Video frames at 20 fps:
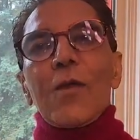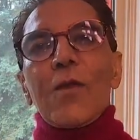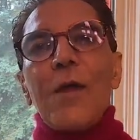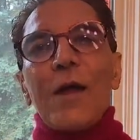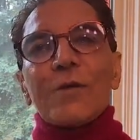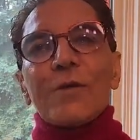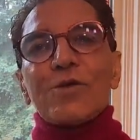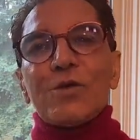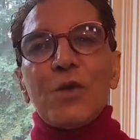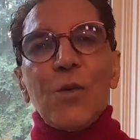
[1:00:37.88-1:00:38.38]

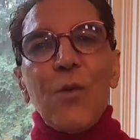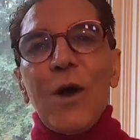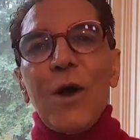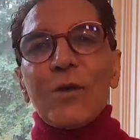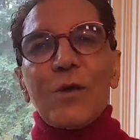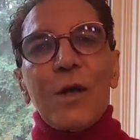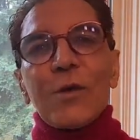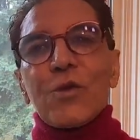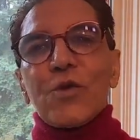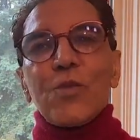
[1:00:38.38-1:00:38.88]
that she
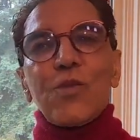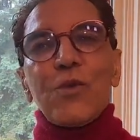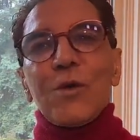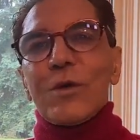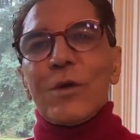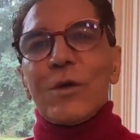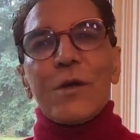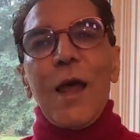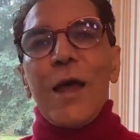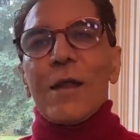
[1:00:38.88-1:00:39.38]
wanted to
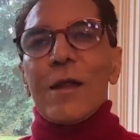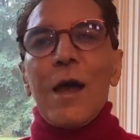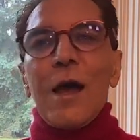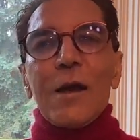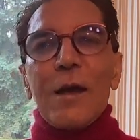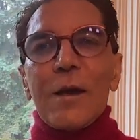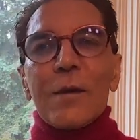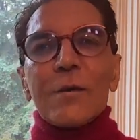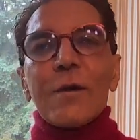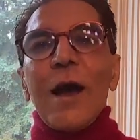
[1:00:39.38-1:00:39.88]
put it, and
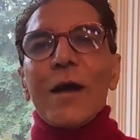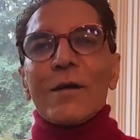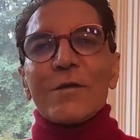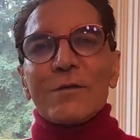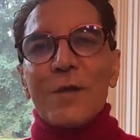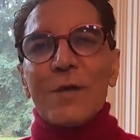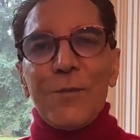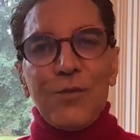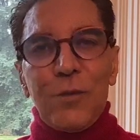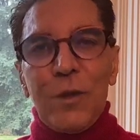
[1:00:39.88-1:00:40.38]
I
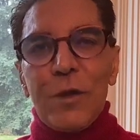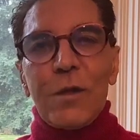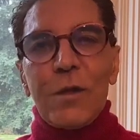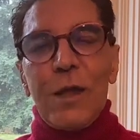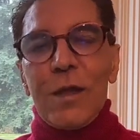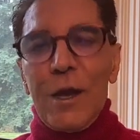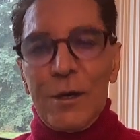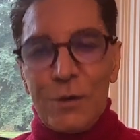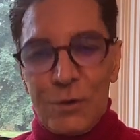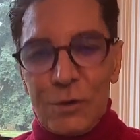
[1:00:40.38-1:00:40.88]
accepted,
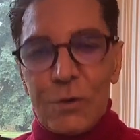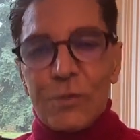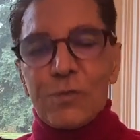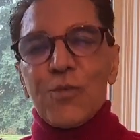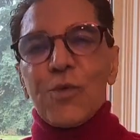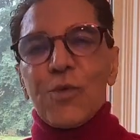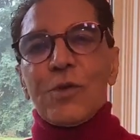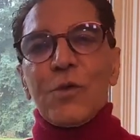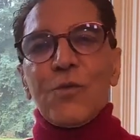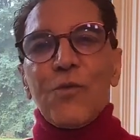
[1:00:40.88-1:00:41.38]
and I
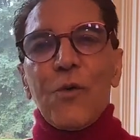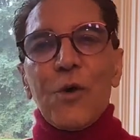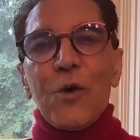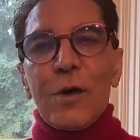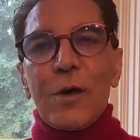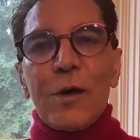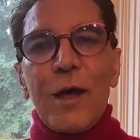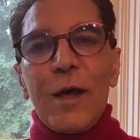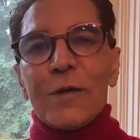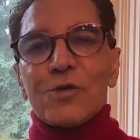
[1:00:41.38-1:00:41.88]
put it
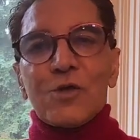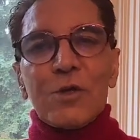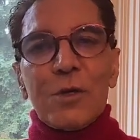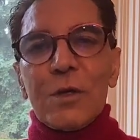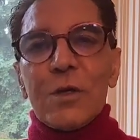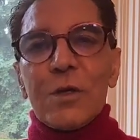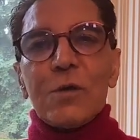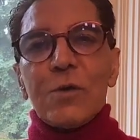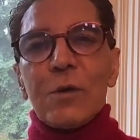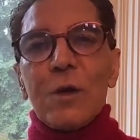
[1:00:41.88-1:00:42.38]
for her, and
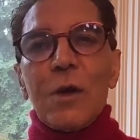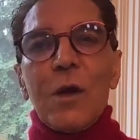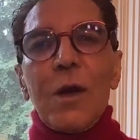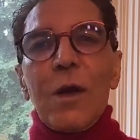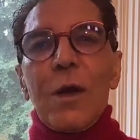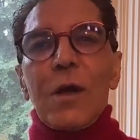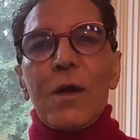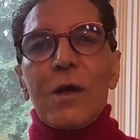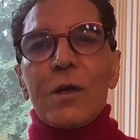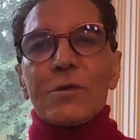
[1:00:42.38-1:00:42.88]
she
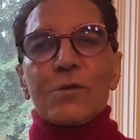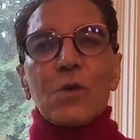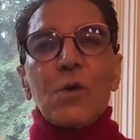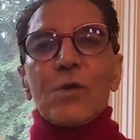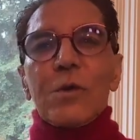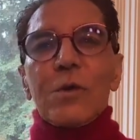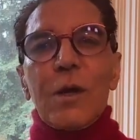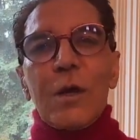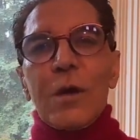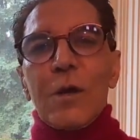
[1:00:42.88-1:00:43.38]
is
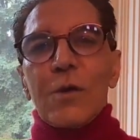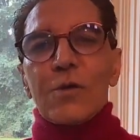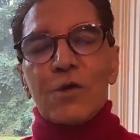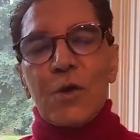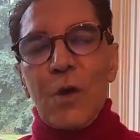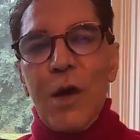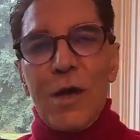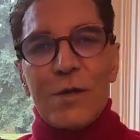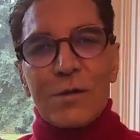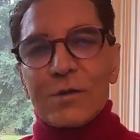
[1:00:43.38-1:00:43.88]
on
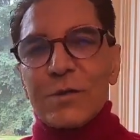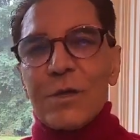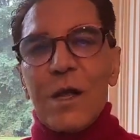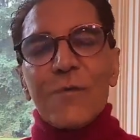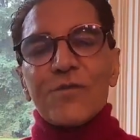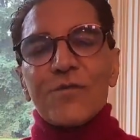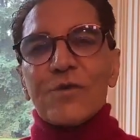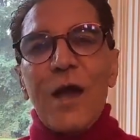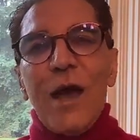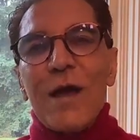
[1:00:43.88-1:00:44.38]
herself.